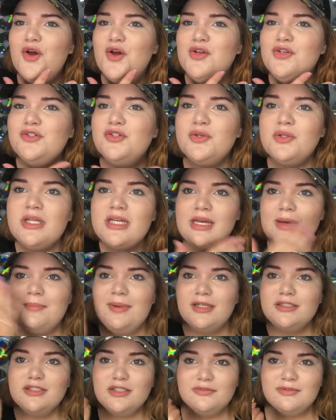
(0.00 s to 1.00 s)
So like
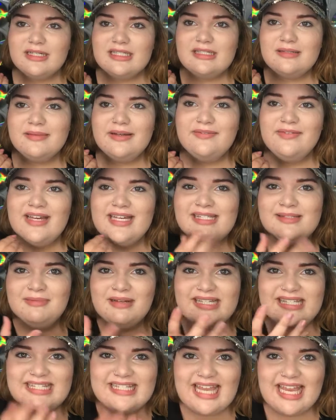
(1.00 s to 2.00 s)
compared to the rest of my face,
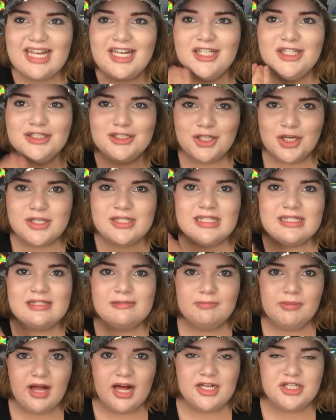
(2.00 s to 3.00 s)
my skin looks
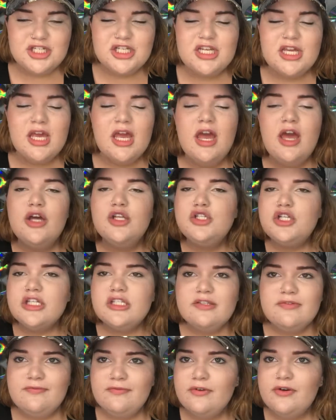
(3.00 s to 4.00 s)
splotchy.
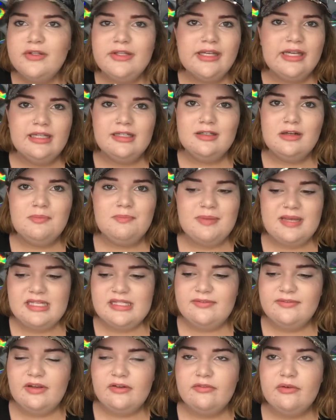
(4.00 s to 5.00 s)
Just for like a little piece
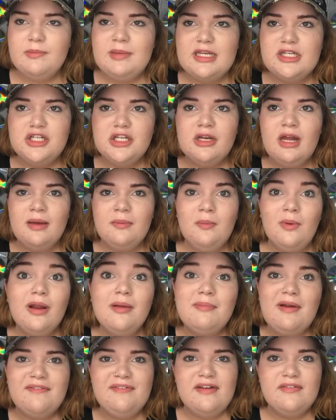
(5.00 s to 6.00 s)
of information, I'm
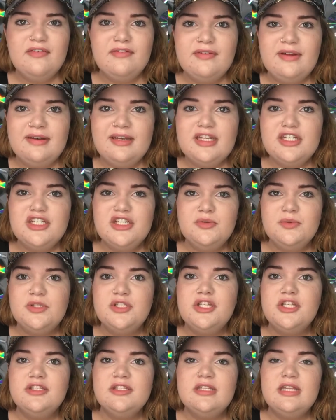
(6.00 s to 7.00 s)
wearing my favorite foundation,
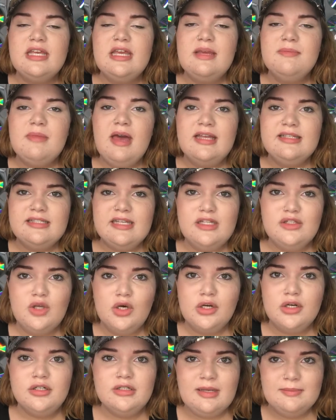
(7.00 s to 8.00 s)
which is the Estee
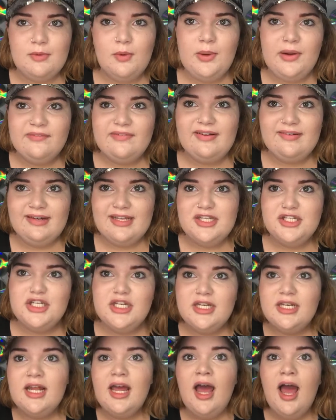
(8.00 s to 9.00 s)
Lauder Double Wear
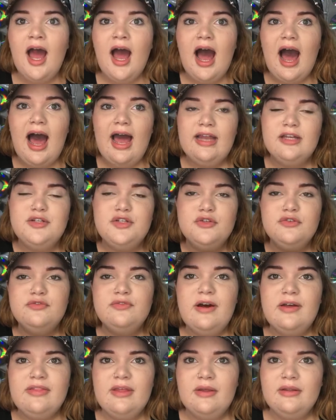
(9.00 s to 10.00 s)
Foundation. I do
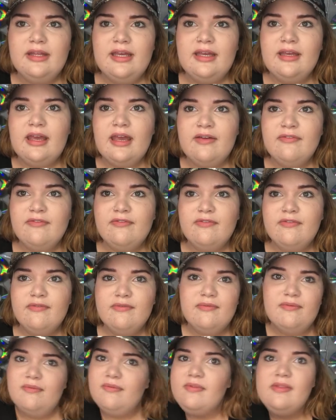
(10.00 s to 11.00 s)
find that like if,
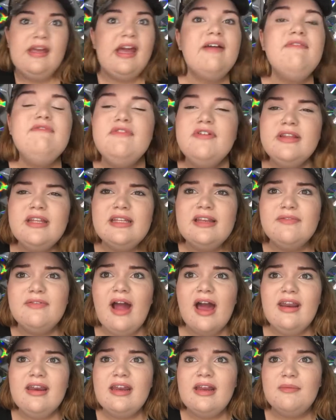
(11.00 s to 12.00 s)
like I've really never
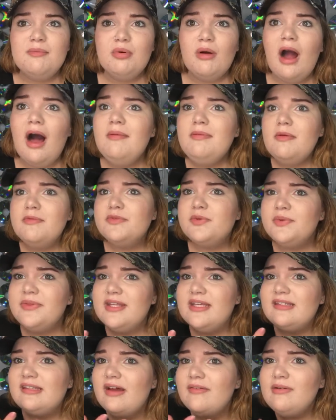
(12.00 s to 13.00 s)
had any problems with
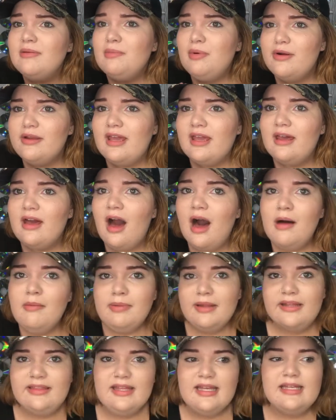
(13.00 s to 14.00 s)
this ever breaking up
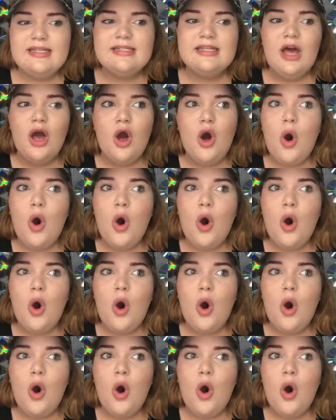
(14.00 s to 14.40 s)
like this.